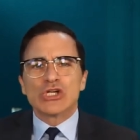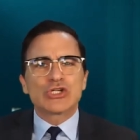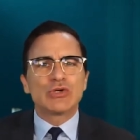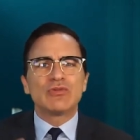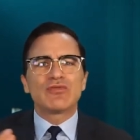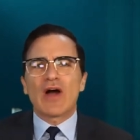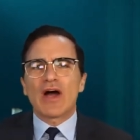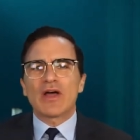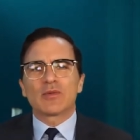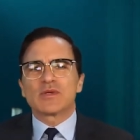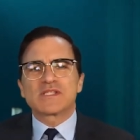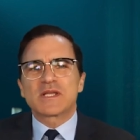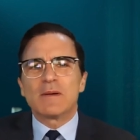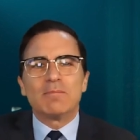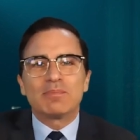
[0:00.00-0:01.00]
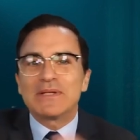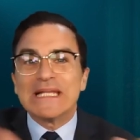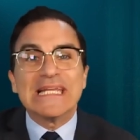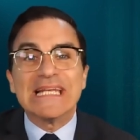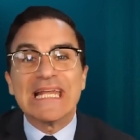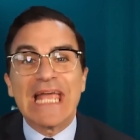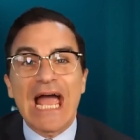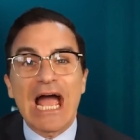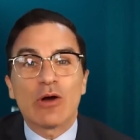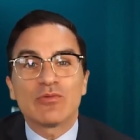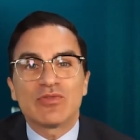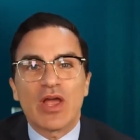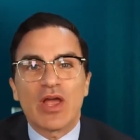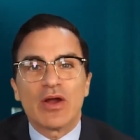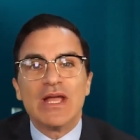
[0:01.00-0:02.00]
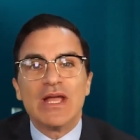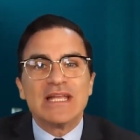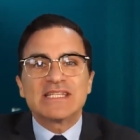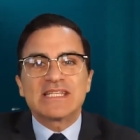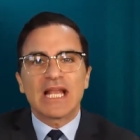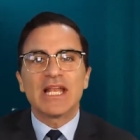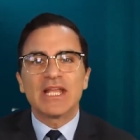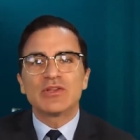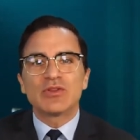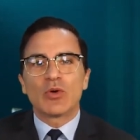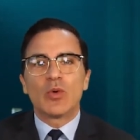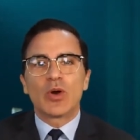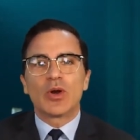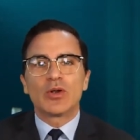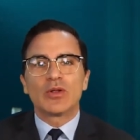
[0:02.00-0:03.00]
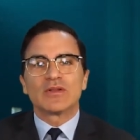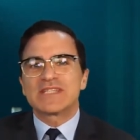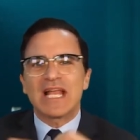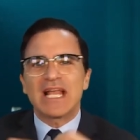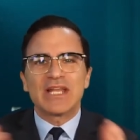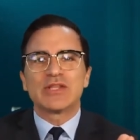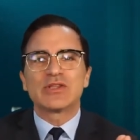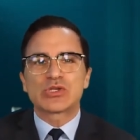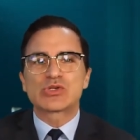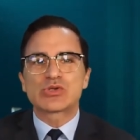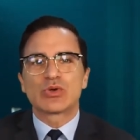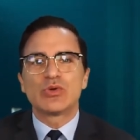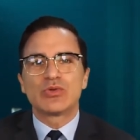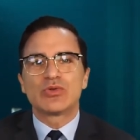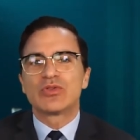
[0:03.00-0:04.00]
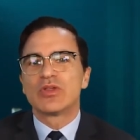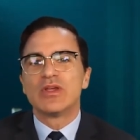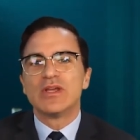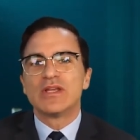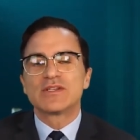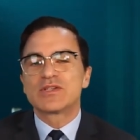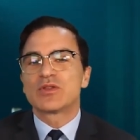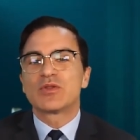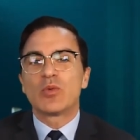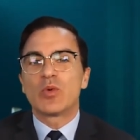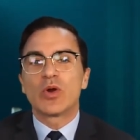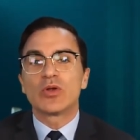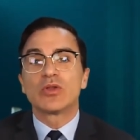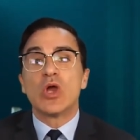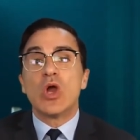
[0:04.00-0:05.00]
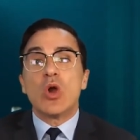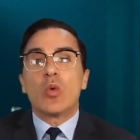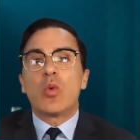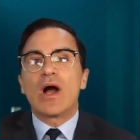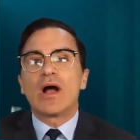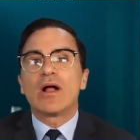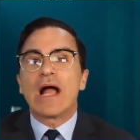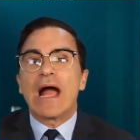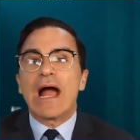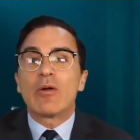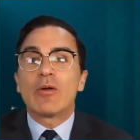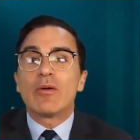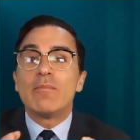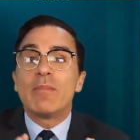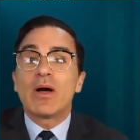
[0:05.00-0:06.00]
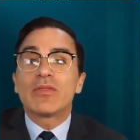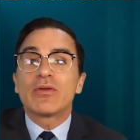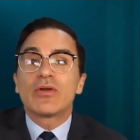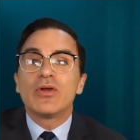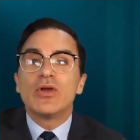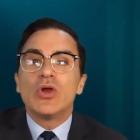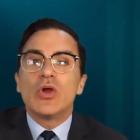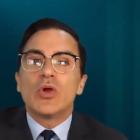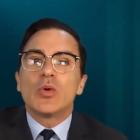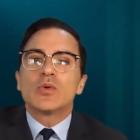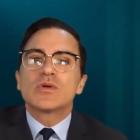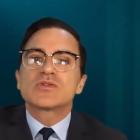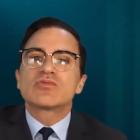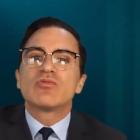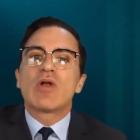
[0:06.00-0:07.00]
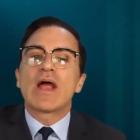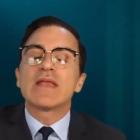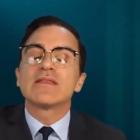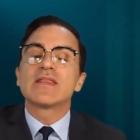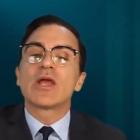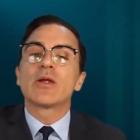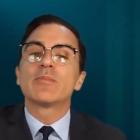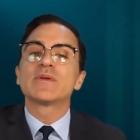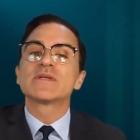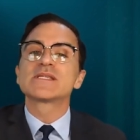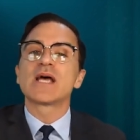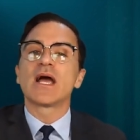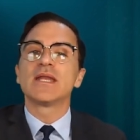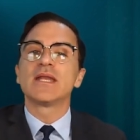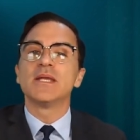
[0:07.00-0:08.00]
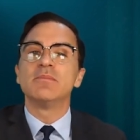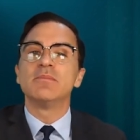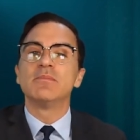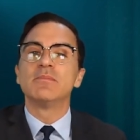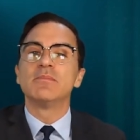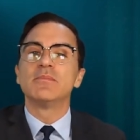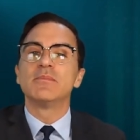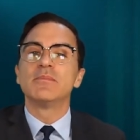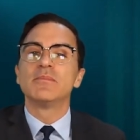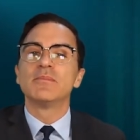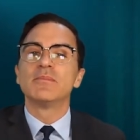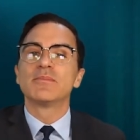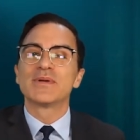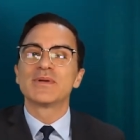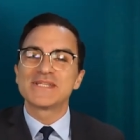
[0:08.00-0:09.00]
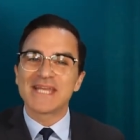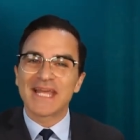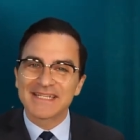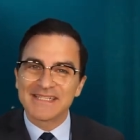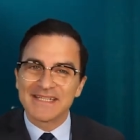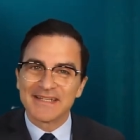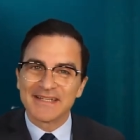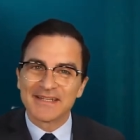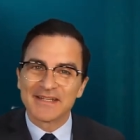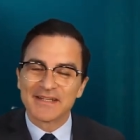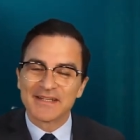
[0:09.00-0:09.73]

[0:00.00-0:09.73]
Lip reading: True Father was completely out there telling the world, telling the truth to the world, while our mother was right there beside him, protected.